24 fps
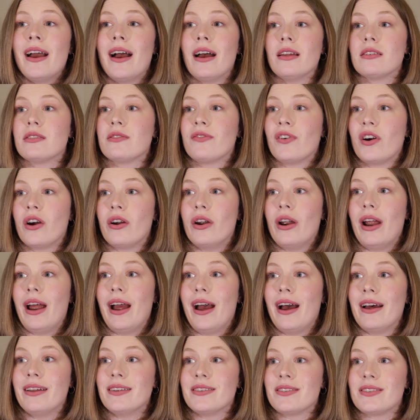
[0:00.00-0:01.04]
as far
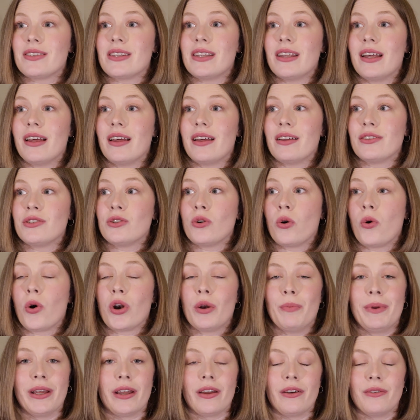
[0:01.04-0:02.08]
as the
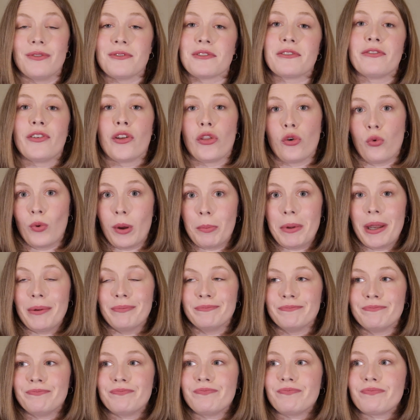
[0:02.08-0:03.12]
tournament goes for the
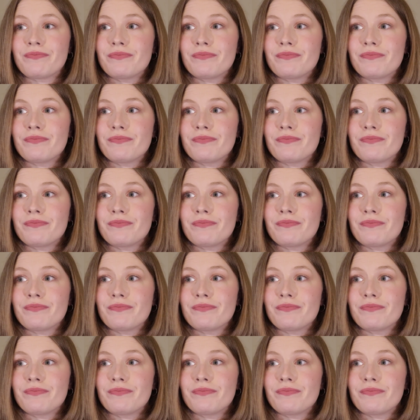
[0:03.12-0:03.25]
women.